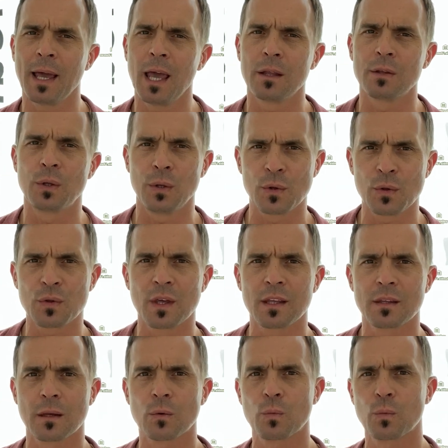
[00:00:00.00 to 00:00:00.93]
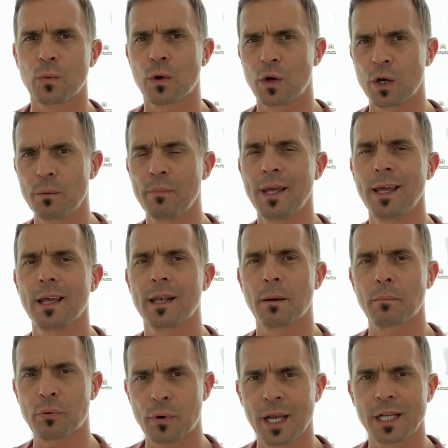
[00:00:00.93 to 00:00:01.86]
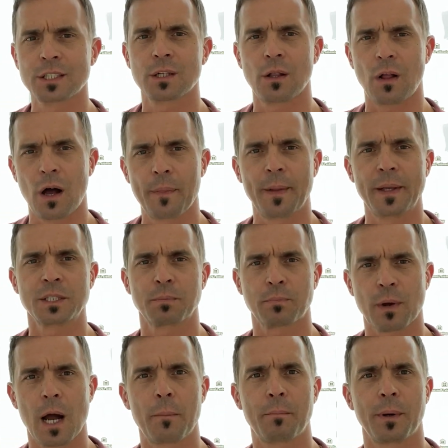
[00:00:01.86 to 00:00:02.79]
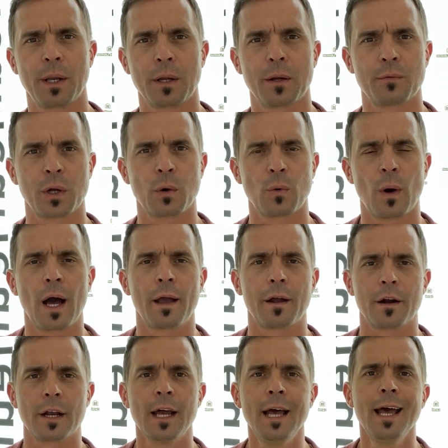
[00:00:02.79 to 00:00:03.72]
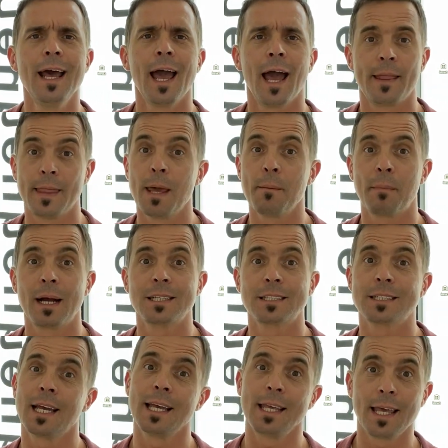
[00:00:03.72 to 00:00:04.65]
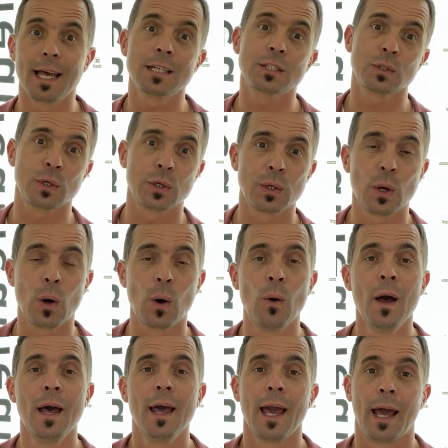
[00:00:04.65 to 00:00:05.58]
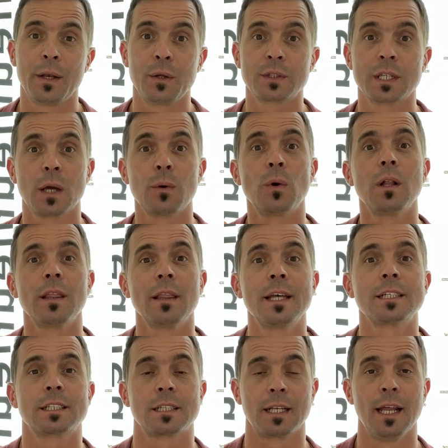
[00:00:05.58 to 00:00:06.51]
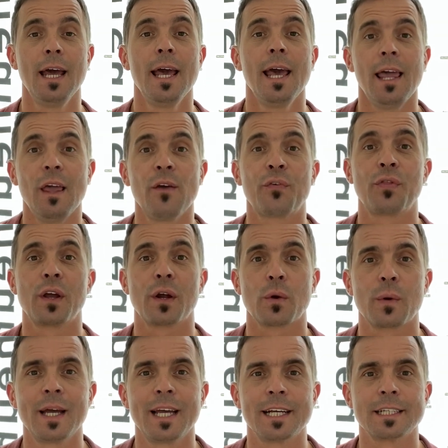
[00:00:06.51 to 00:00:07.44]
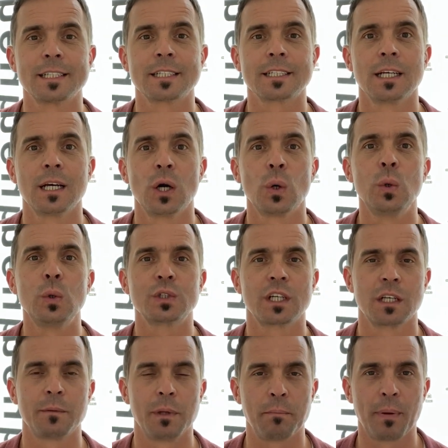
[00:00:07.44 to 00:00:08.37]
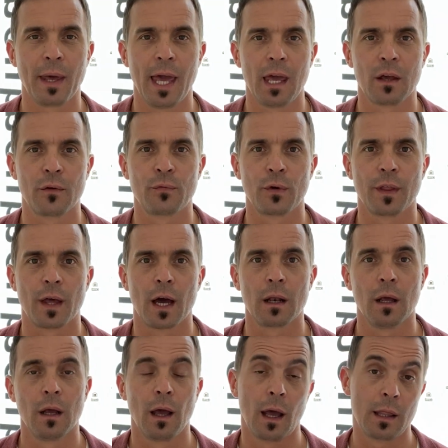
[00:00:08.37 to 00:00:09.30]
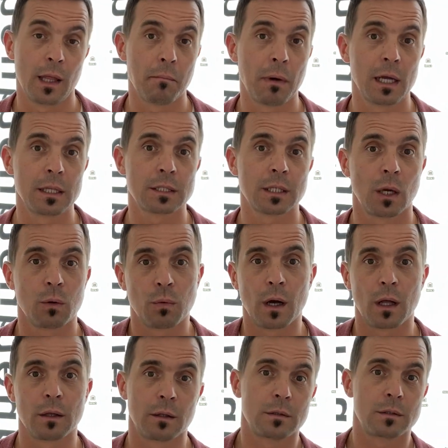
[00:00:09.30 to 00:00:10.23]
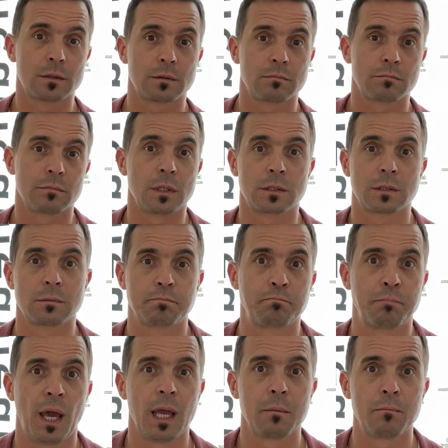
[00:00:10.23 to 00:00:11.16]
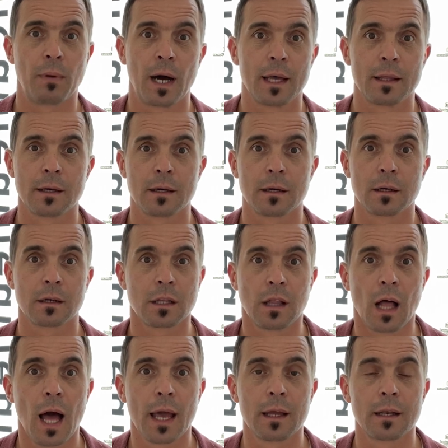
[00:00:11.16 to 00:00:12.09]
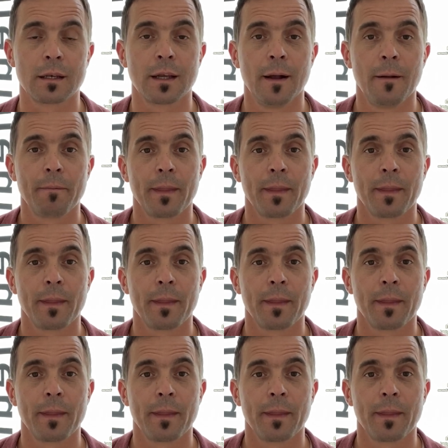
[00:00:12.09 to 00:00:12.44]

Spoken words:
hey, do you think there could be an appraisal on this property required? And they might say yes or no. And you say, well, listen, if there is, who's going to be paying for that? And they might say, well, it's paid by the client.